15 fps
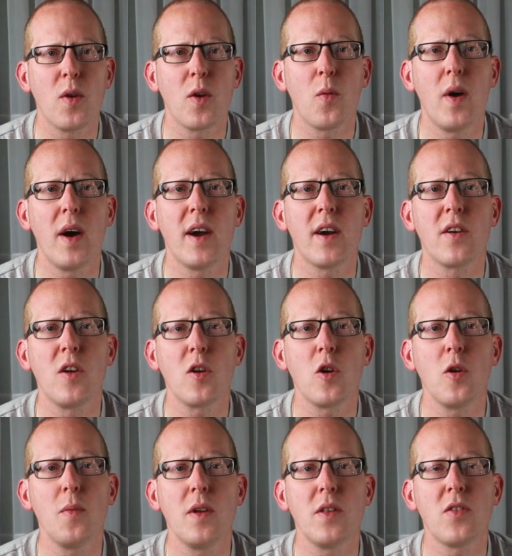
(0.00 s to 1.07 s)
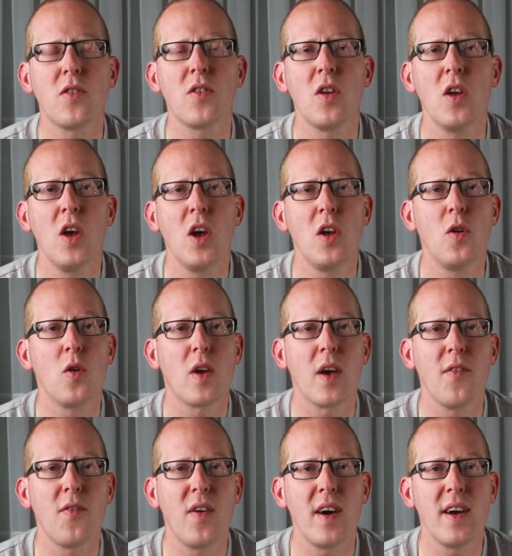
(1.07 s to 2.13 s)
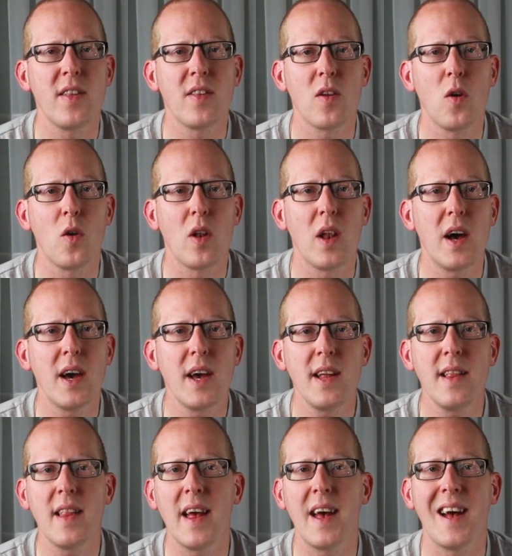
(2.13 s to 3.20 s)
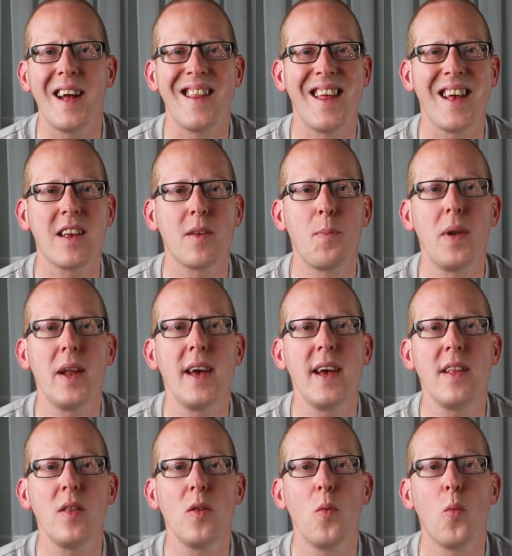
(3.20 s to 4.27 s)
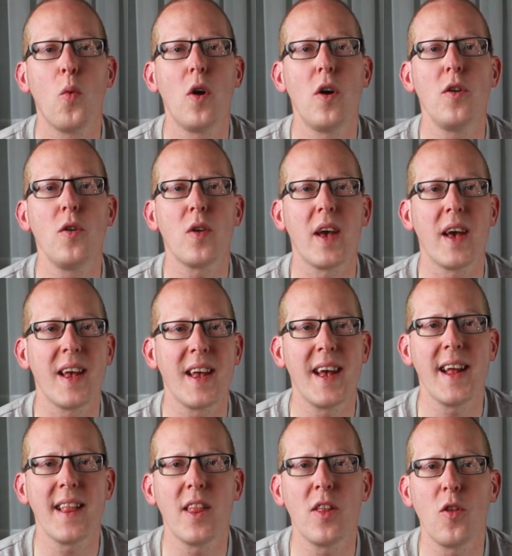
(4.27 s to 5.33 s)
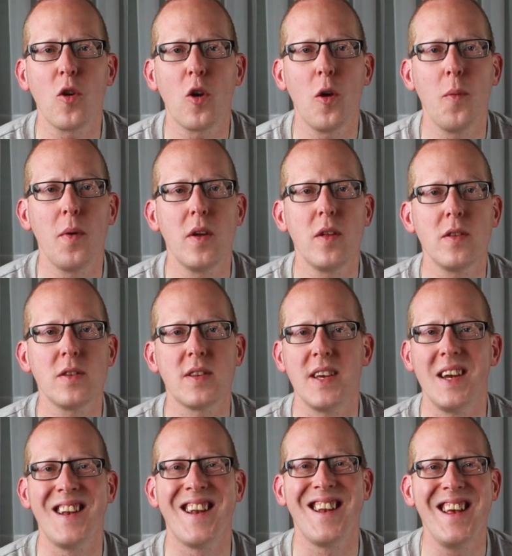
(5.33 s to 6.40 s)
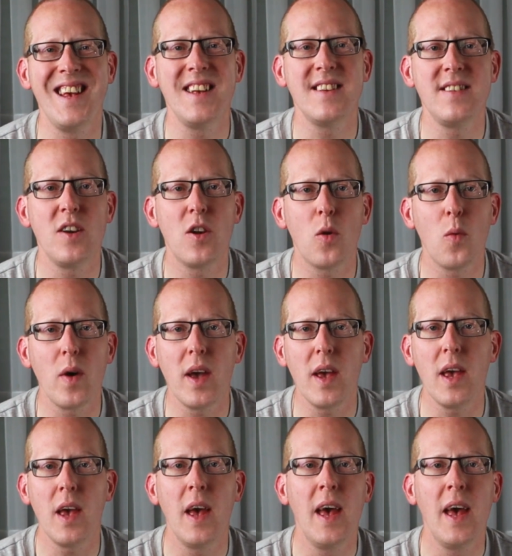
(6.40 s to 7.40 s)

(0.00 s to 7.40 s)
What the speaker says: required documents you can find online and explain where you can get the documents in an easier way,